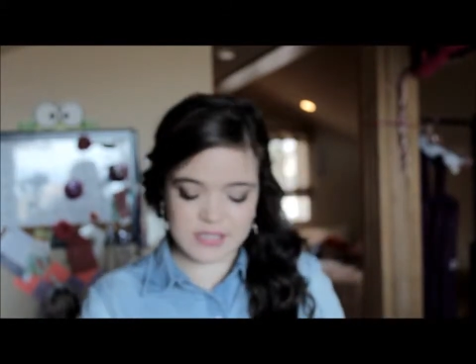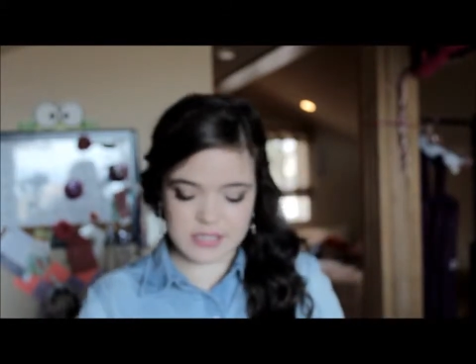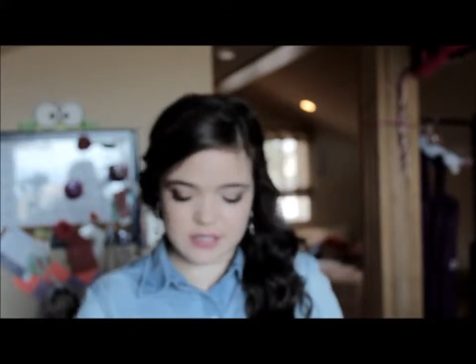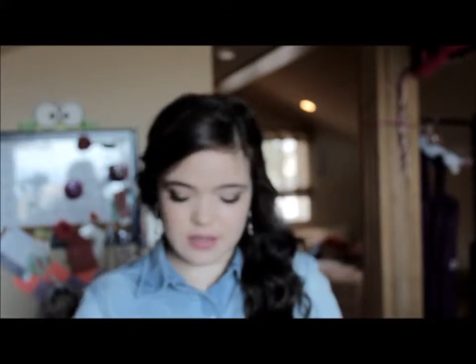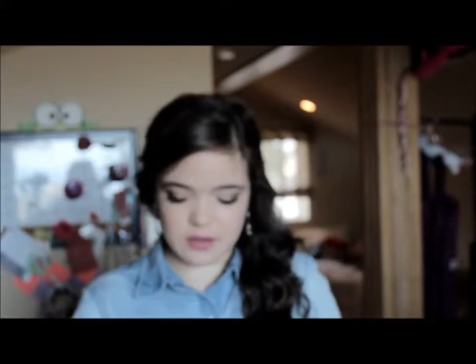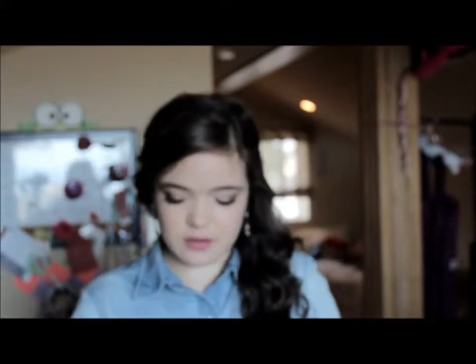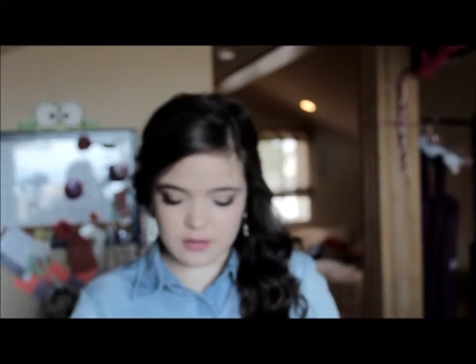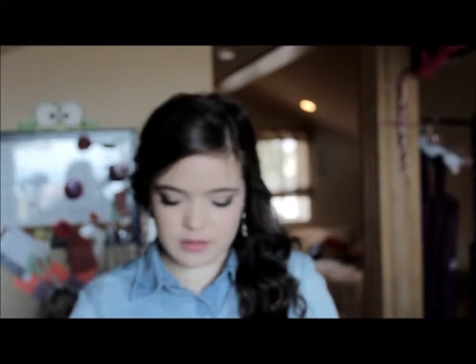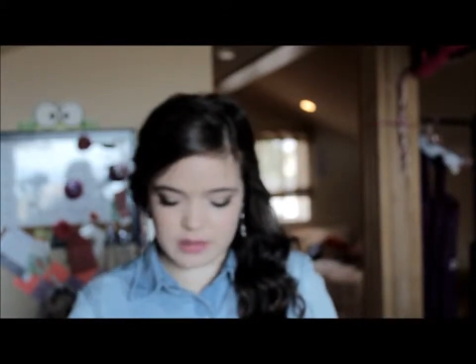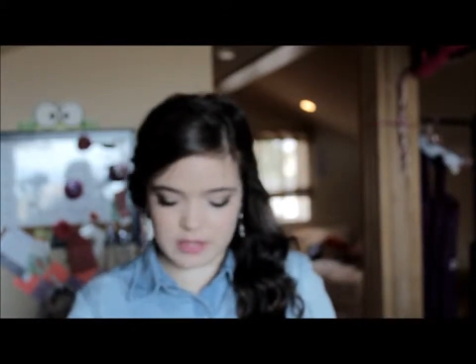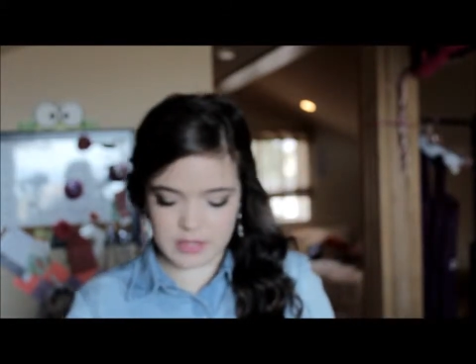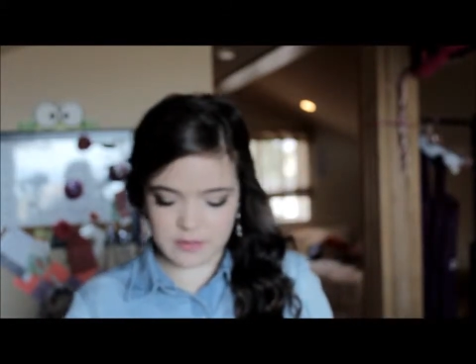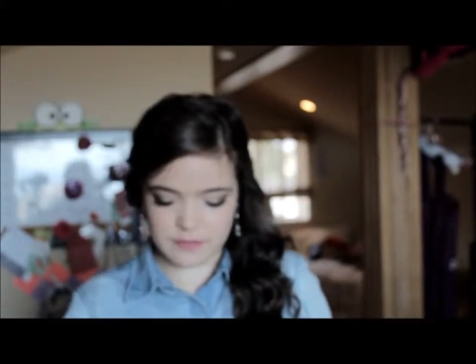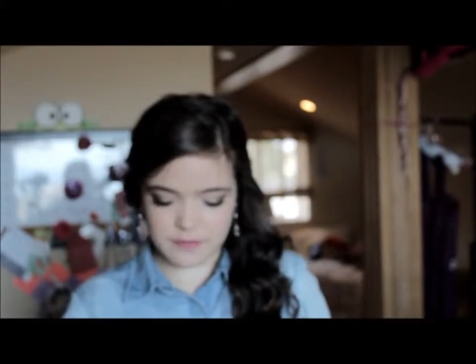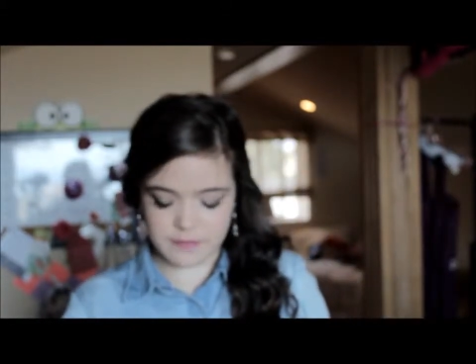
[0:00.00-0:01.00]
so
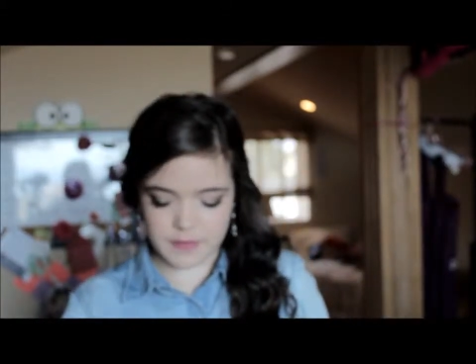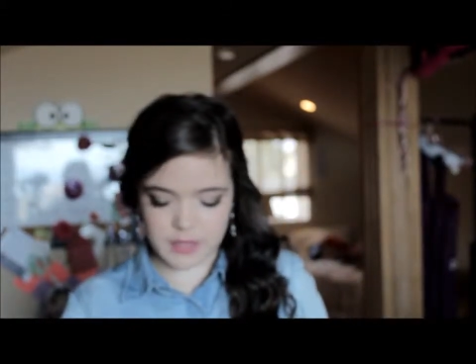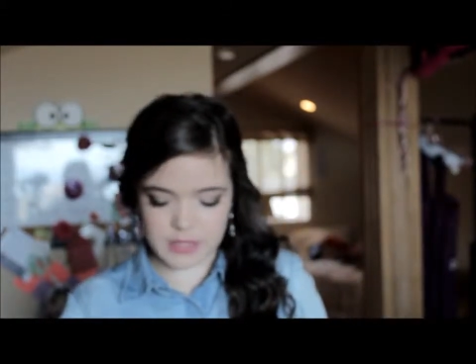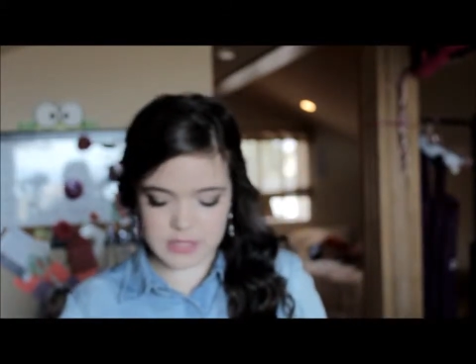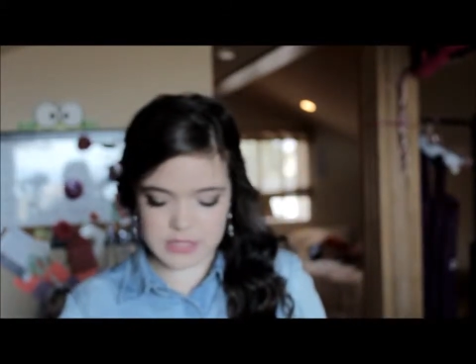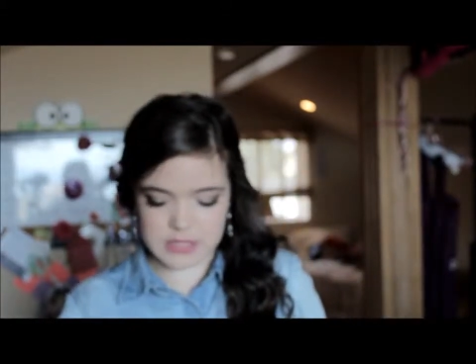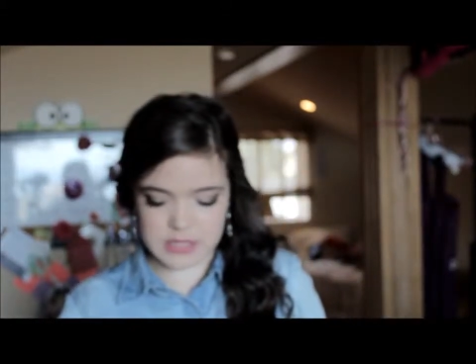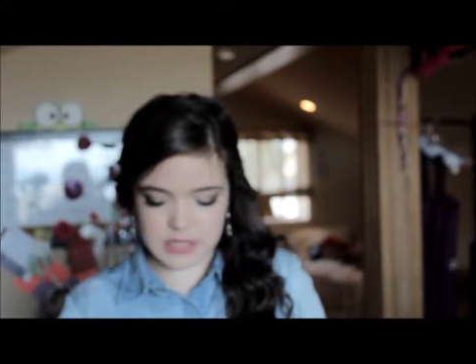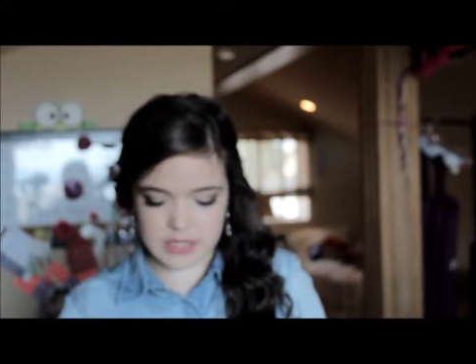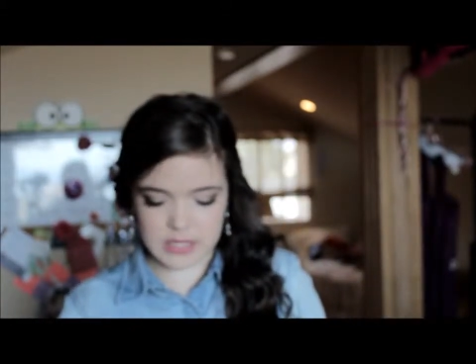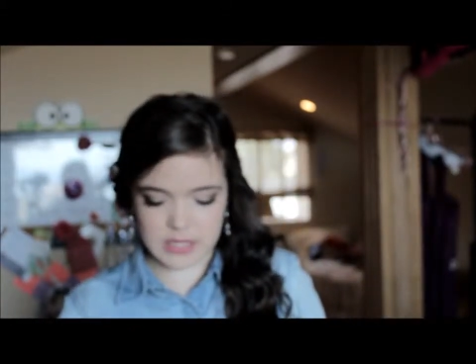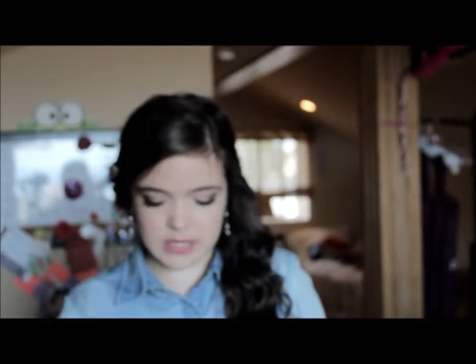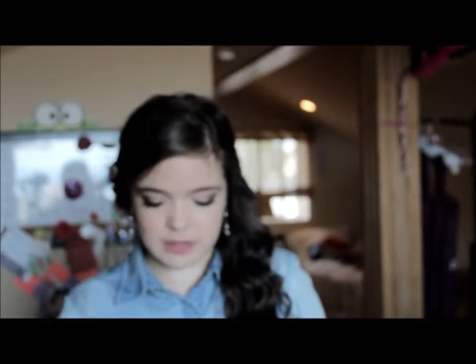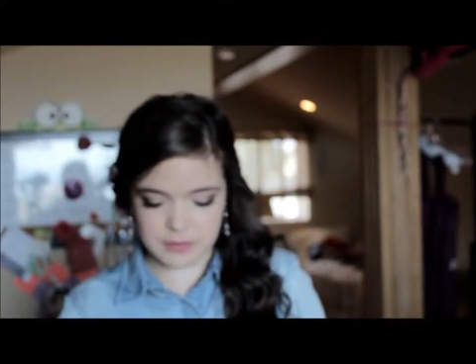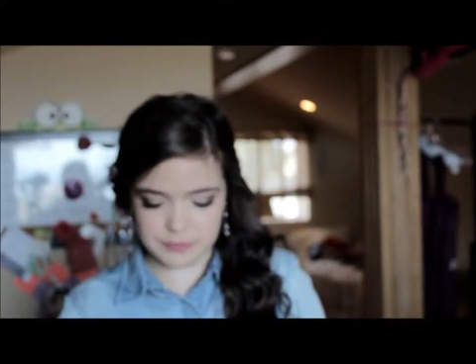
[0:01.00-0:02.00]
the first
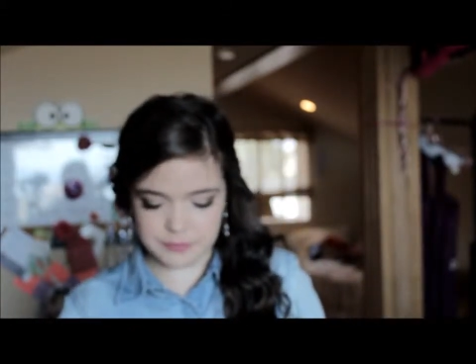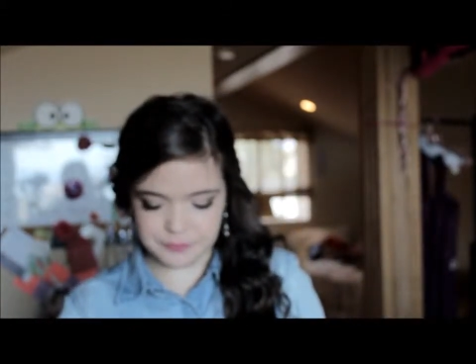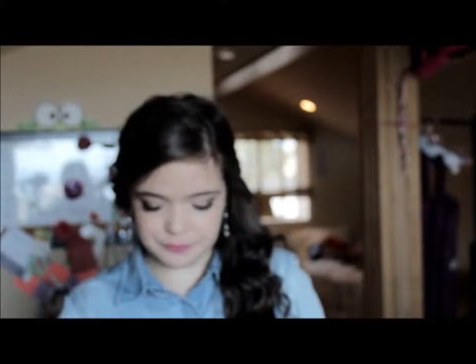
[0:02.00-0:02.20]
thing